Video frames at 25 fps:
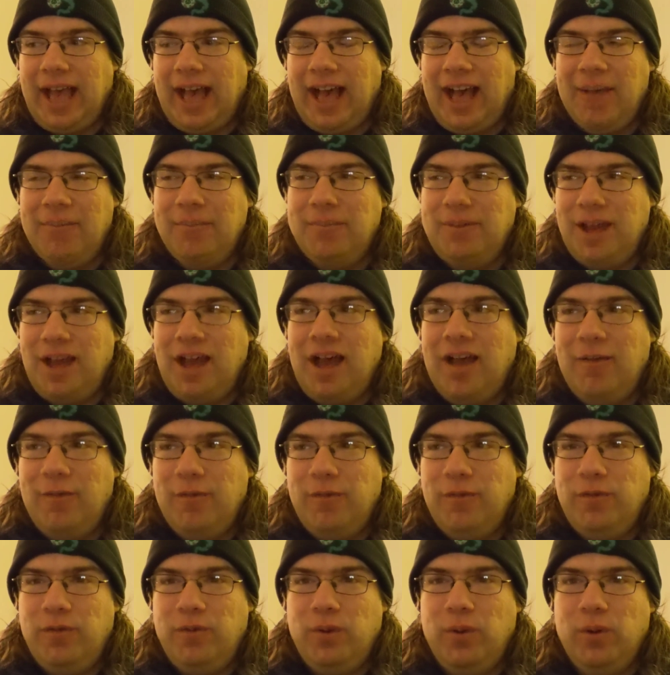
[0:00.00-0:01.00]
I'm not
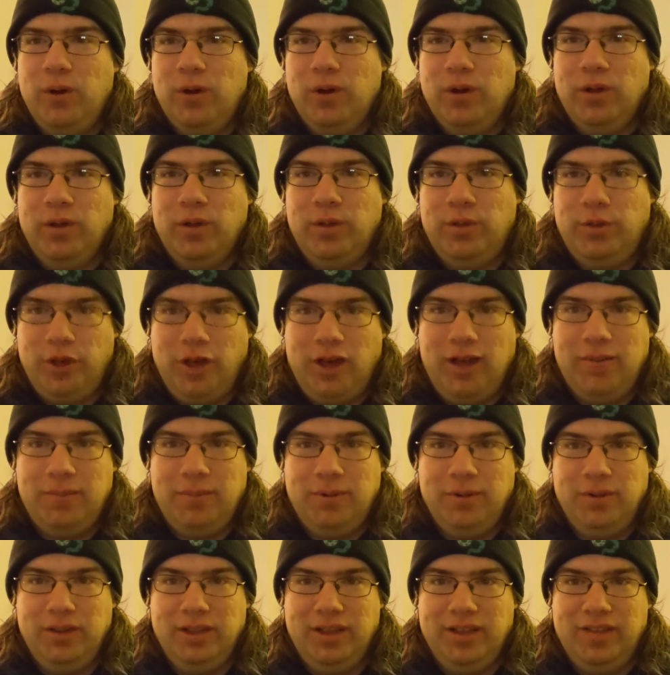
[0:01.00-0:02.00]
for thought
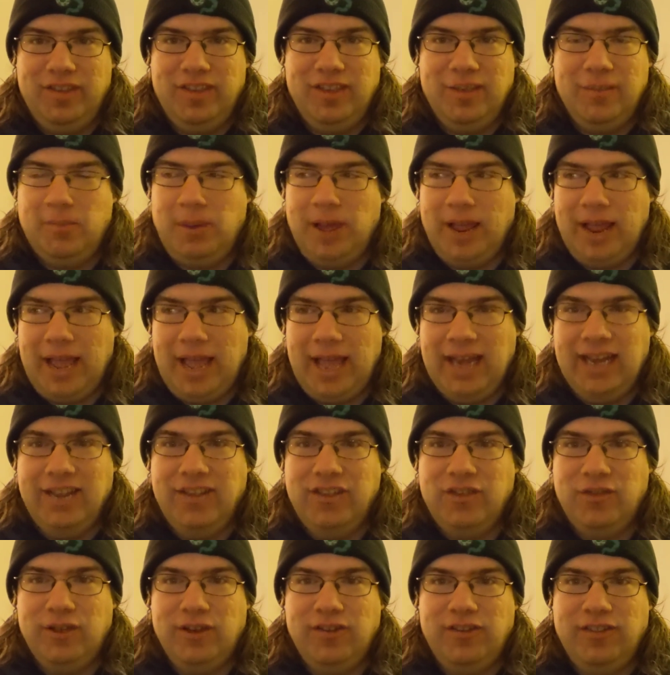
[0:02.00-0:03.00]
policing by any
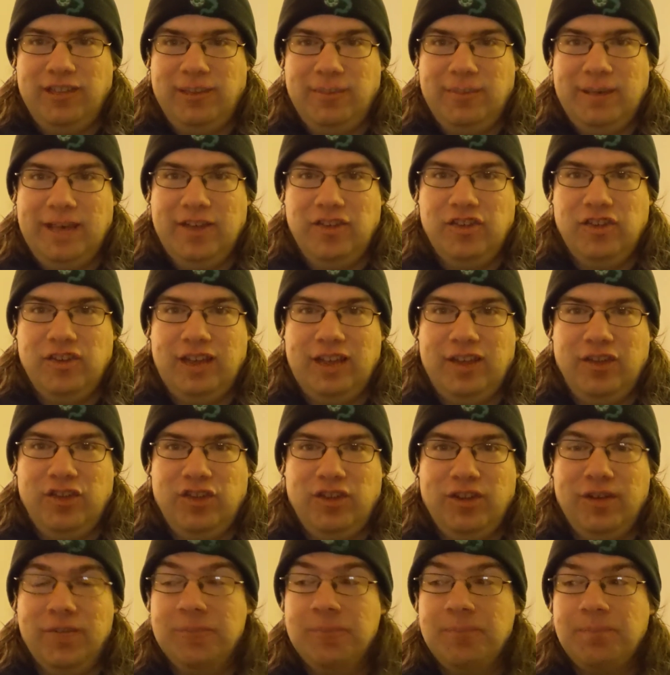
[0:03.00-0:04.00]
stretch of the
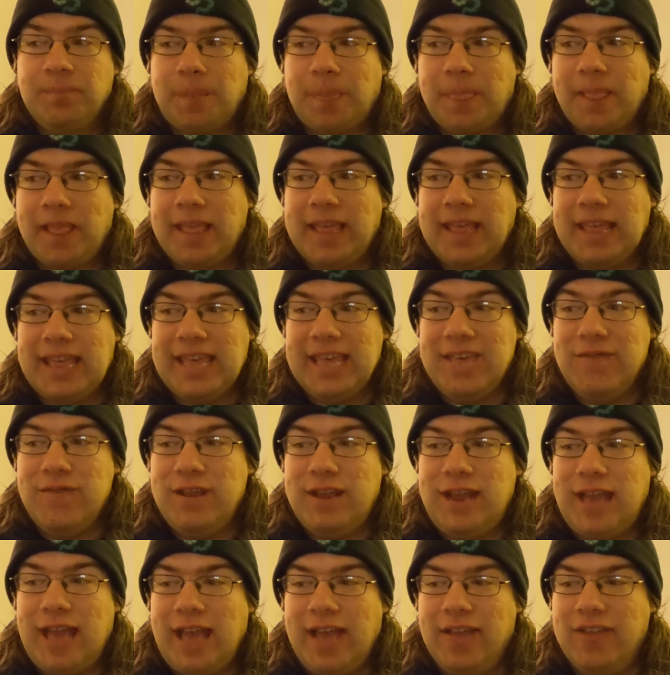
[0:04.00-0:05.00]
imagination.
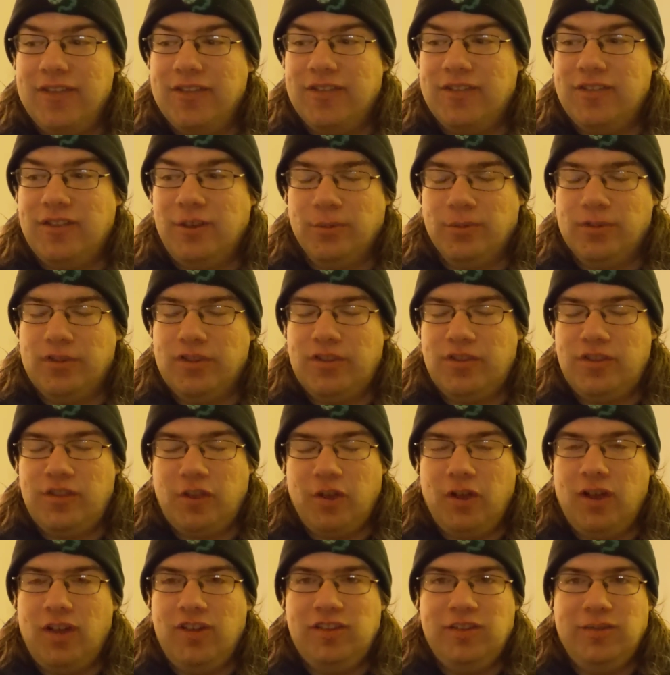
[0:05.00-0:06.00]
Even as,
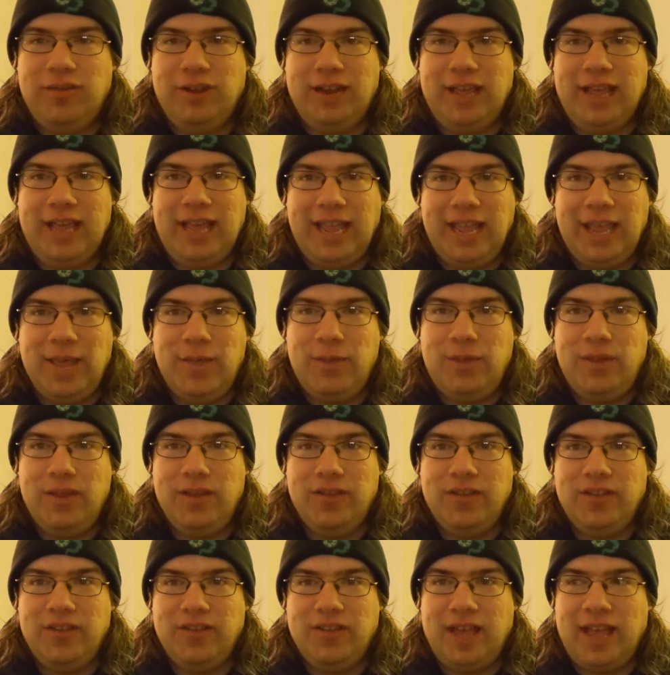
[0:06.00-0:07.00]
staunch of an
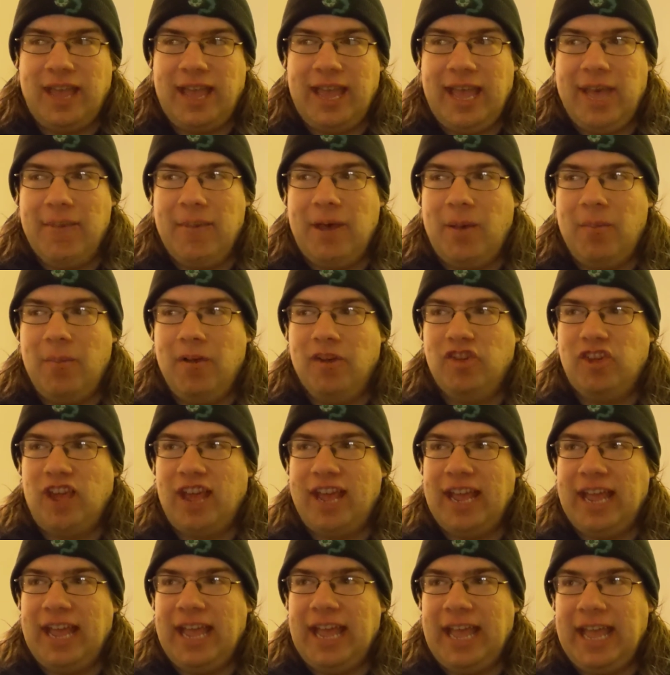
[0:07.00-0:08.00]
atheist as I am, how much
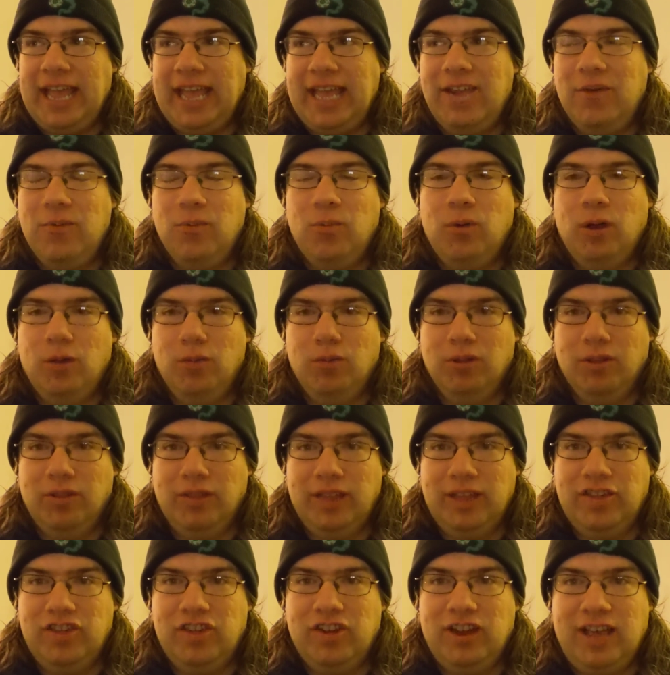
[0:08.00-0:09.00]
I hate what
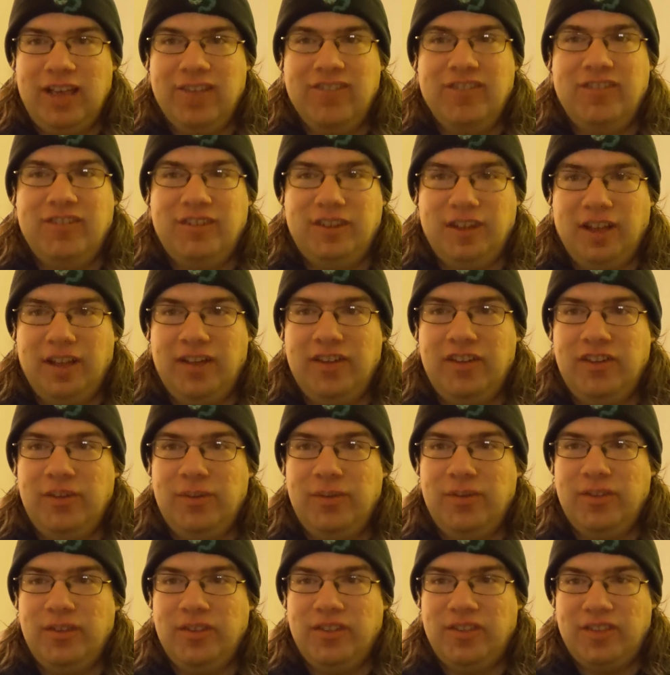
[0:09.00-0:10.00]
religion has done to
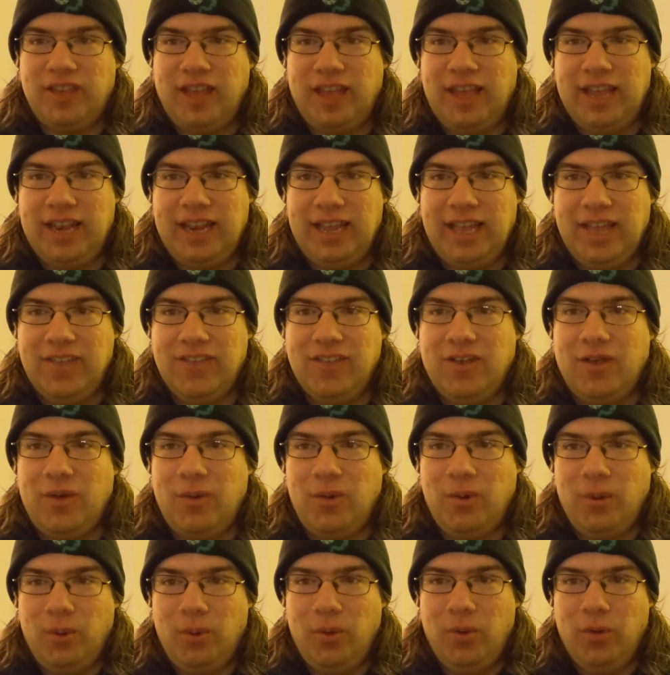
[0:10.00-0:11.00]
society as a
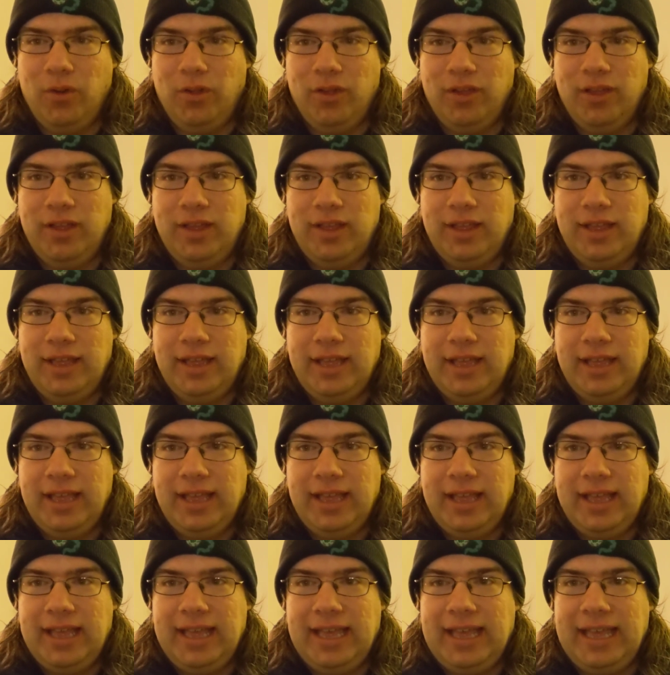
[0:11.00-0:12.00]
whole,
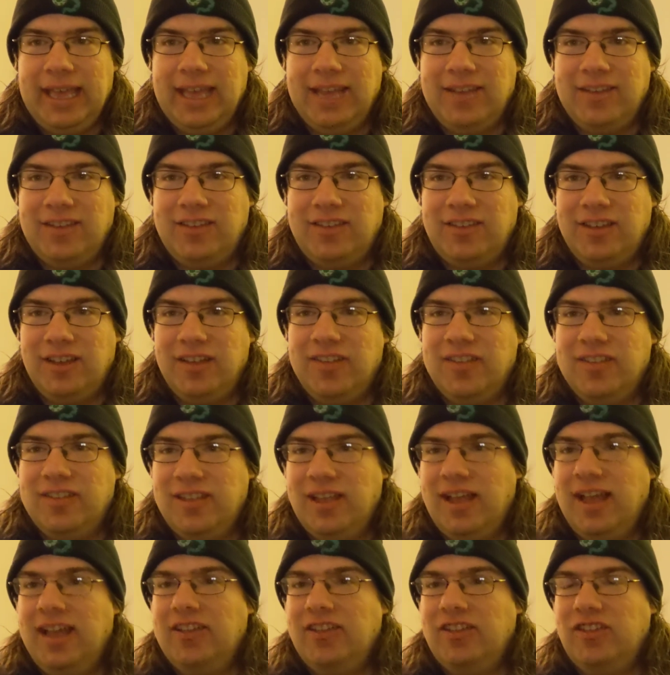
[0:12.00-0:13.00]
it does
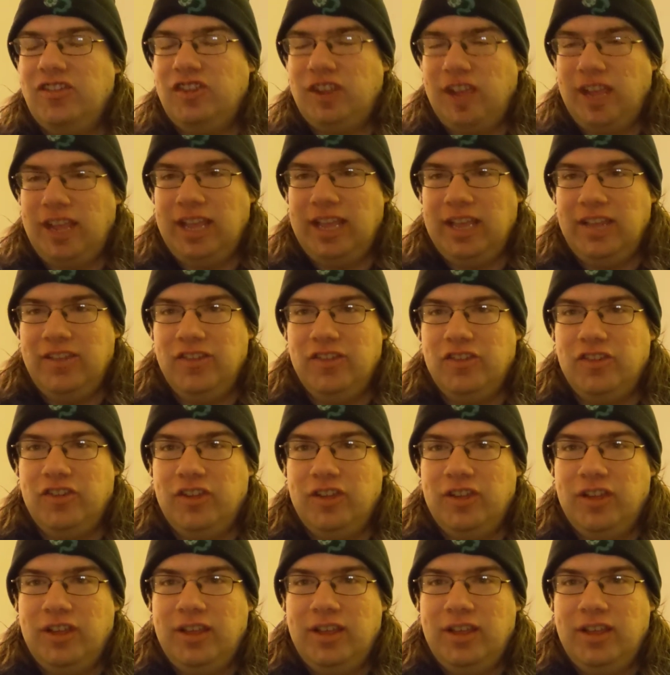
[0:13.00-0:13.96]
not change